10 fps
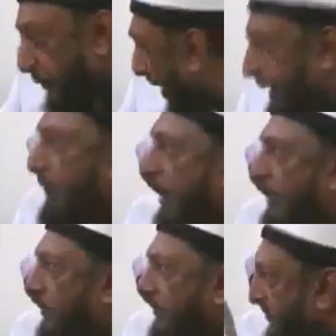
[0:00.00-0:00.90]
So
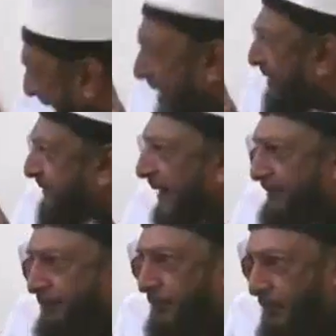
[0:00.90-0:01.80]
everyone whose hands
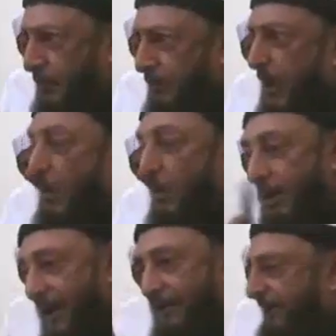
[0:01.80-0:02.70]
up to you
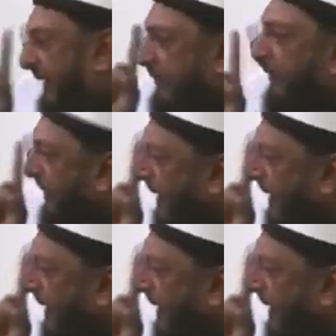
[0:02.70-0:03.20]
will get a fitting